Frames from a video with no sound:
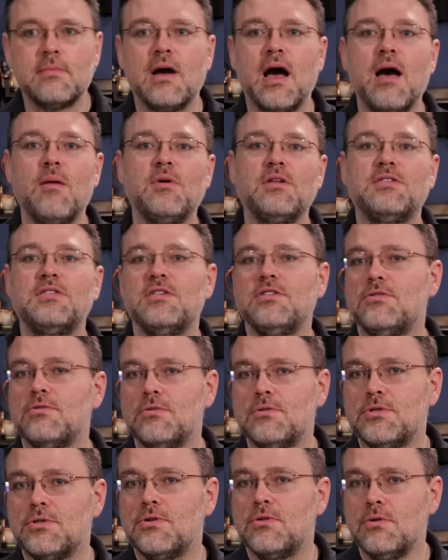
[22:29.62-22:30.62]
I mean,
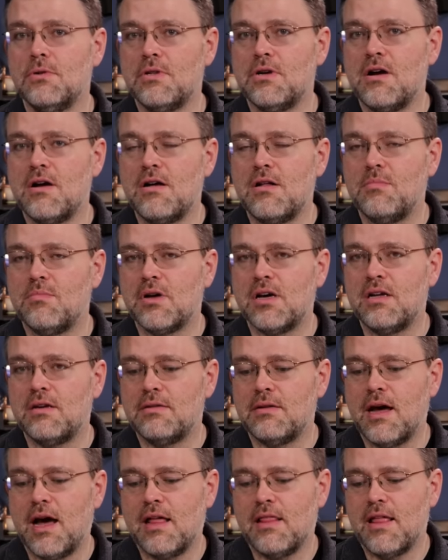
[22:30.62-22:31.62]
C2 is cool and all,
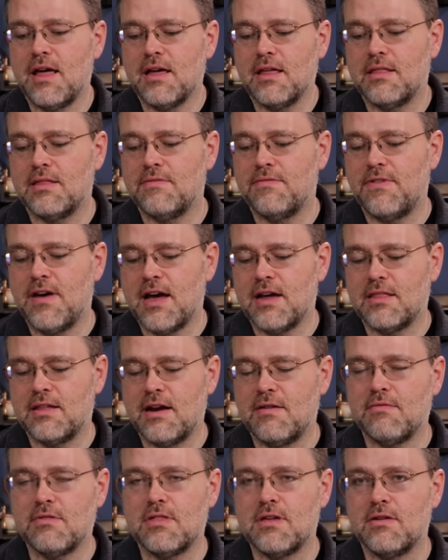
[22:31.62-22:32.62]
but I like the fact
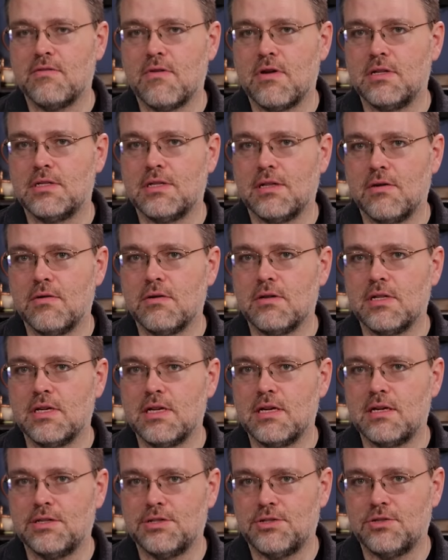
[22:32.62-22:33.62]
that everything runs
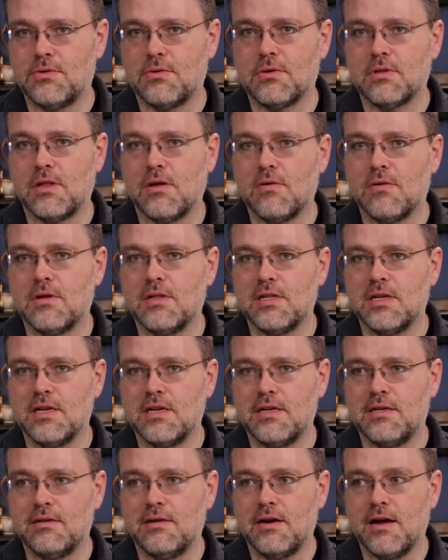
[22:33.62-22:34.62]
locally and is stored locally.
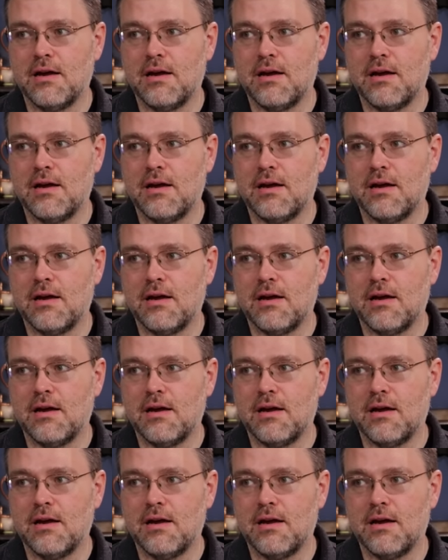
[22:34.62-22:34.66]
And